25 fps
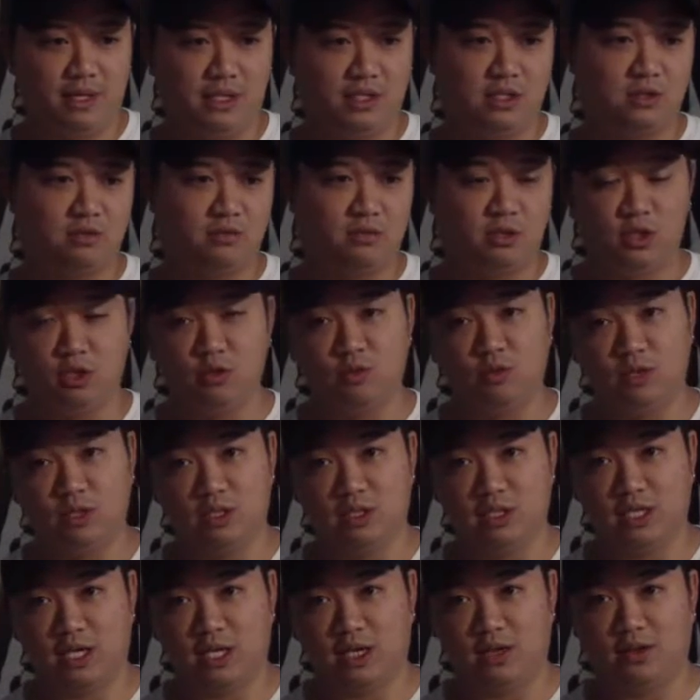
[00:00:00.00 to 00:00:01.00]
make some new
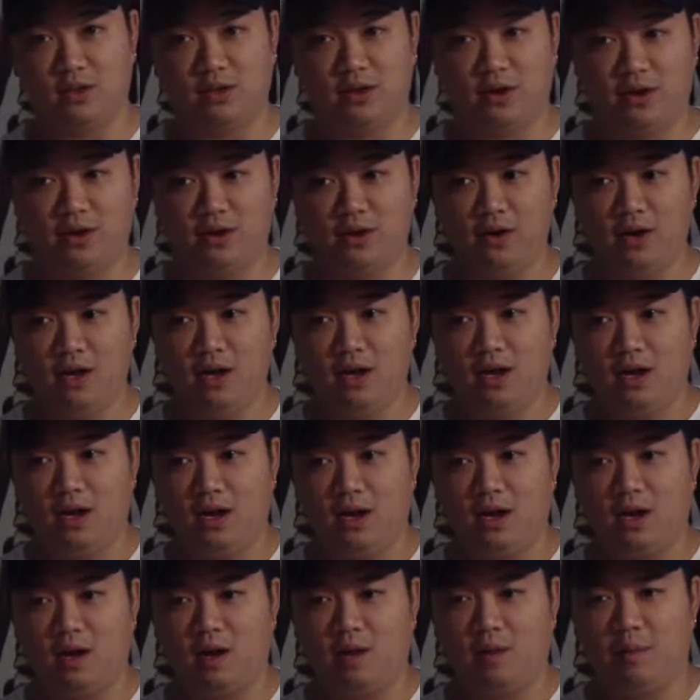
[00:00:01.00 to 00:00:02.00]
ones out of there.
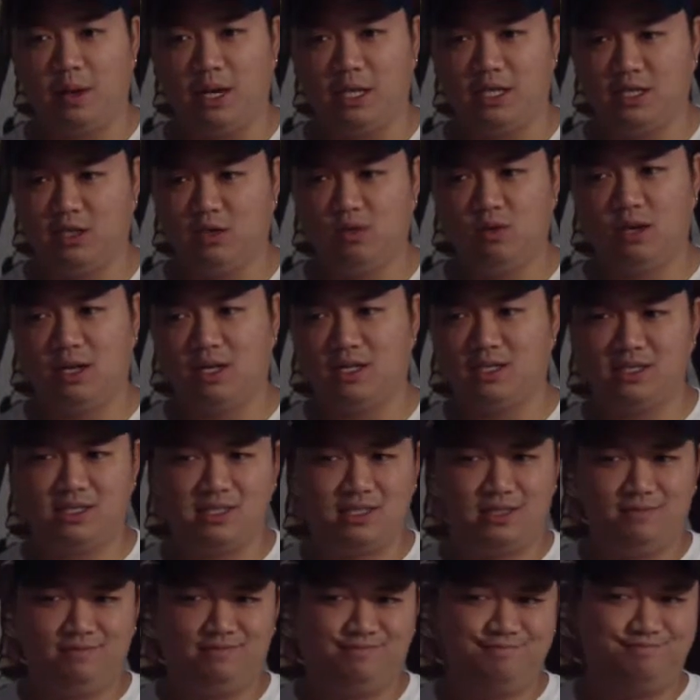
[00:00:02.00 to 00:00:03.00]
Um, I do want to
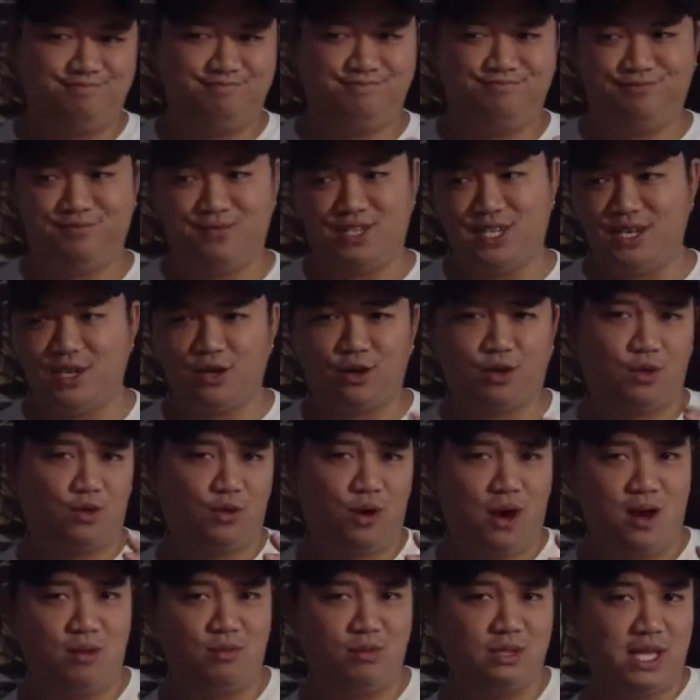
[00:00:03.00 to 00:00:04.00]
tinker
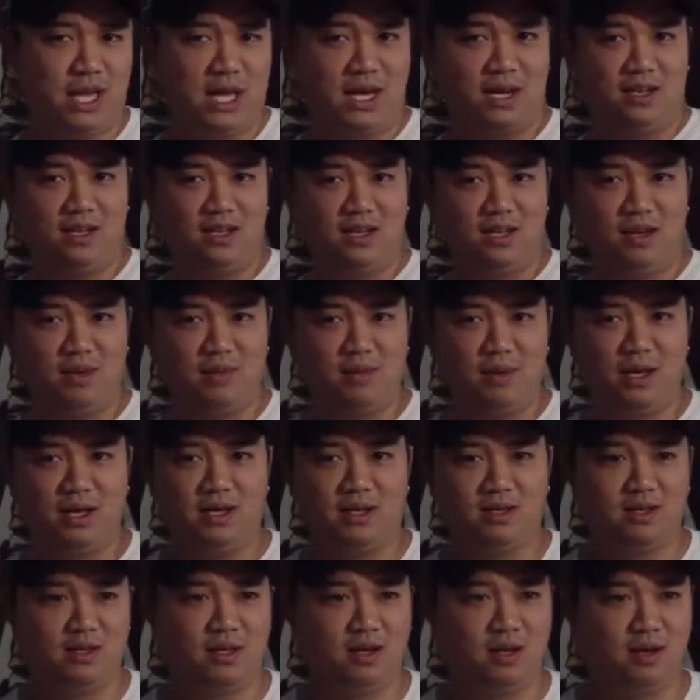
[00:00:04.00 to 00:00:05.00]
around with that a little
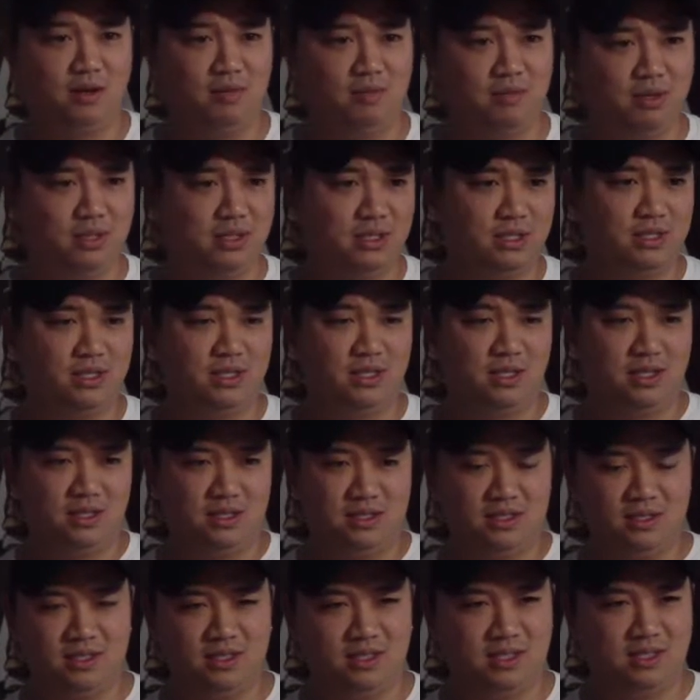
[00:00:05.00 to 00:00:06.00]
bit. Um, but uh,
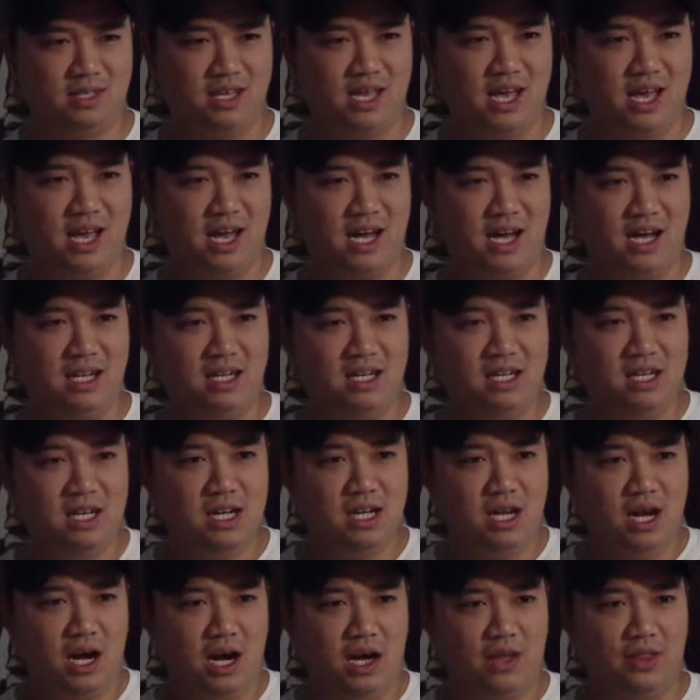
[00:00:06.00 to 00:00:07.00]
yeah,
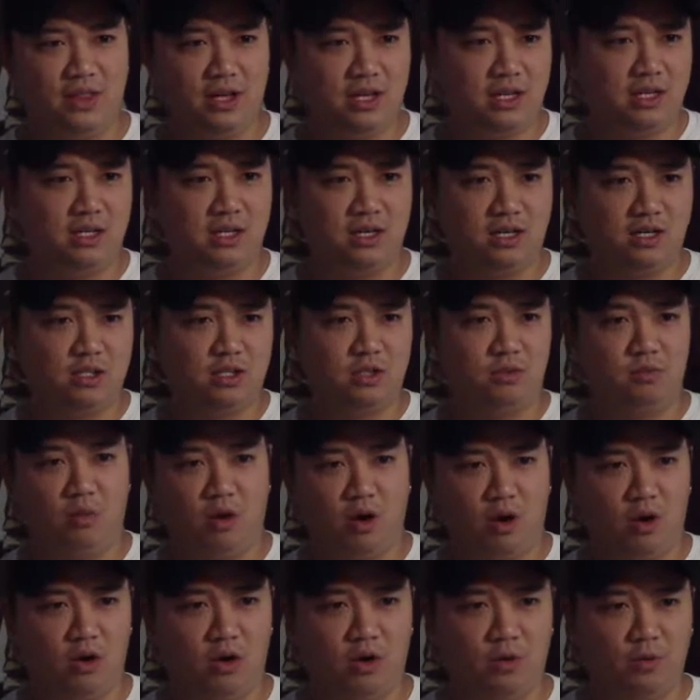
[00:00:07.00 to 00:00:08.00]
I think uh,
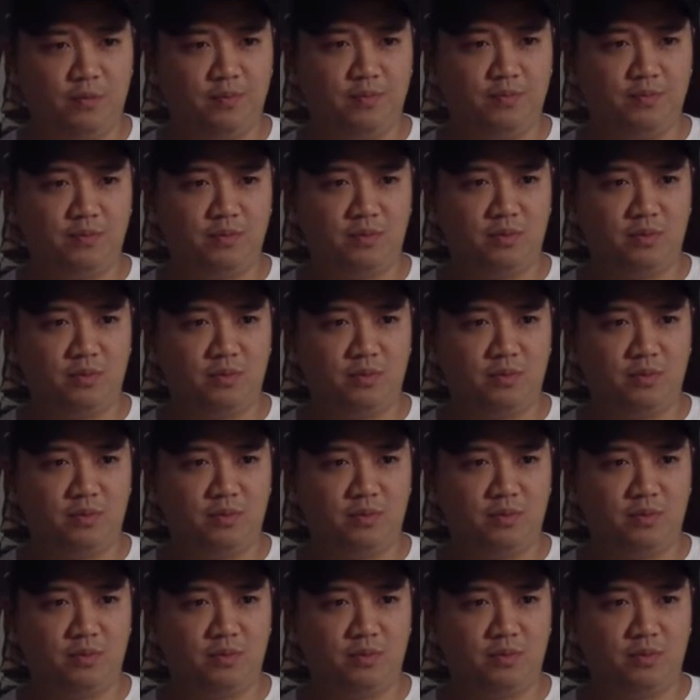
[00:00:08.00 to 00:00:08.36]
tomorrow